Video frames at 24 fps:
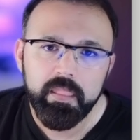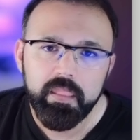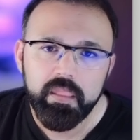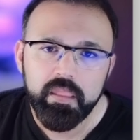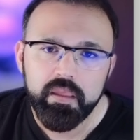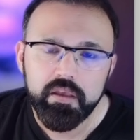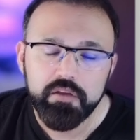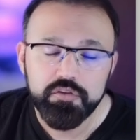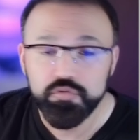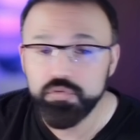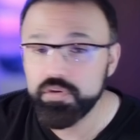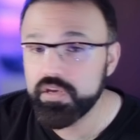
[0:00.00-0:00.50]

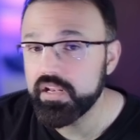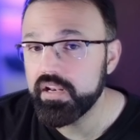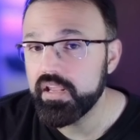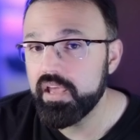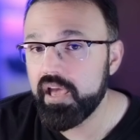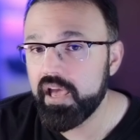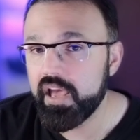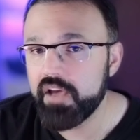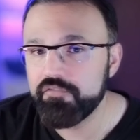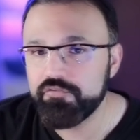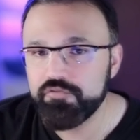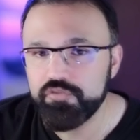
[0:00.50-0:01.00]
So you can
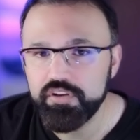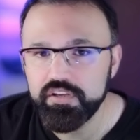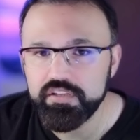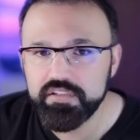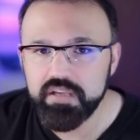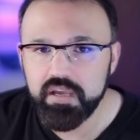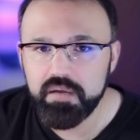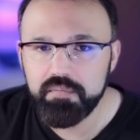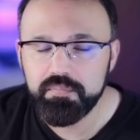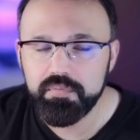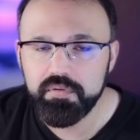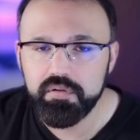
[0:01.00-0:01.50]
have, for
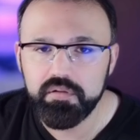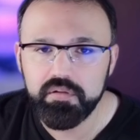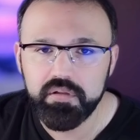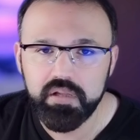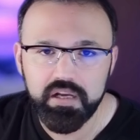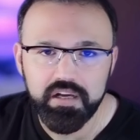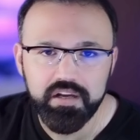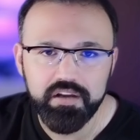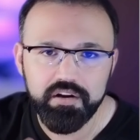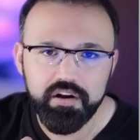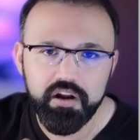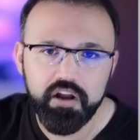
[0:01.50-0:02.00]
example,
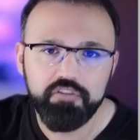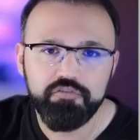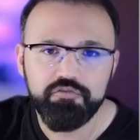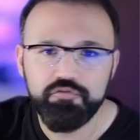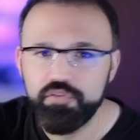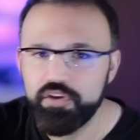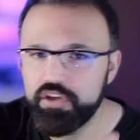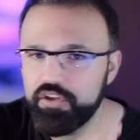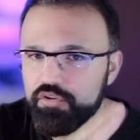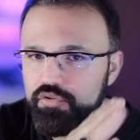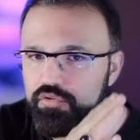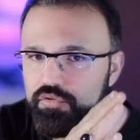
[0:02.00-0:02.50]
a graph
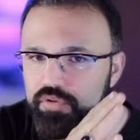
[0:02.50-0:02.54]
where you